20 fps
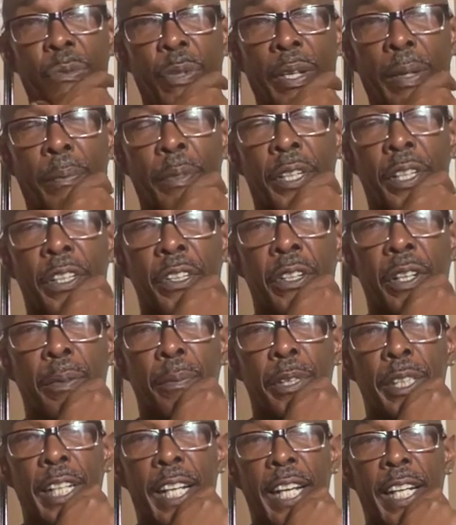women, you know what I'm
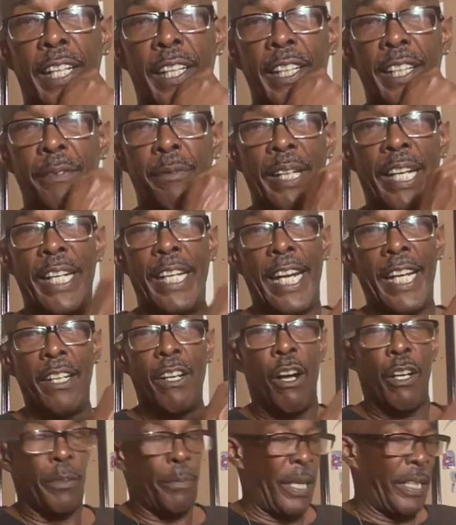saying? It ain't
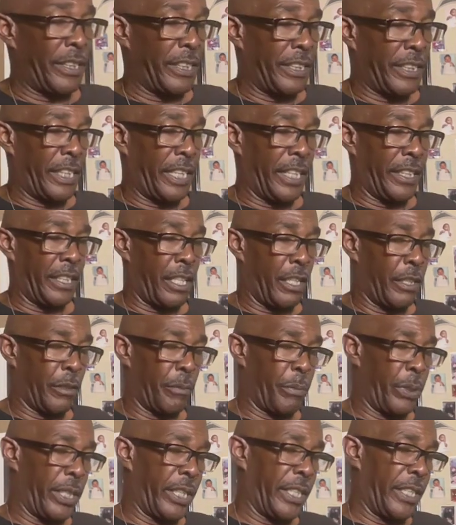all about the skin color,
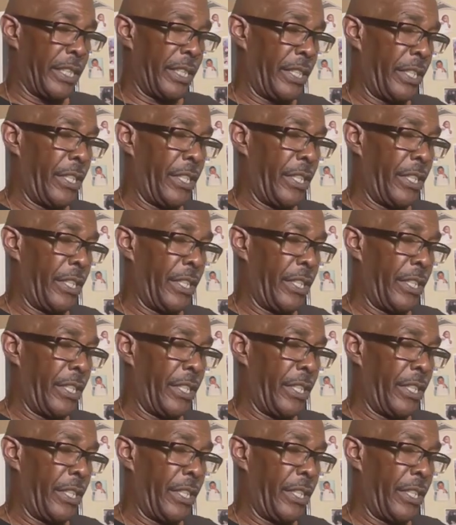but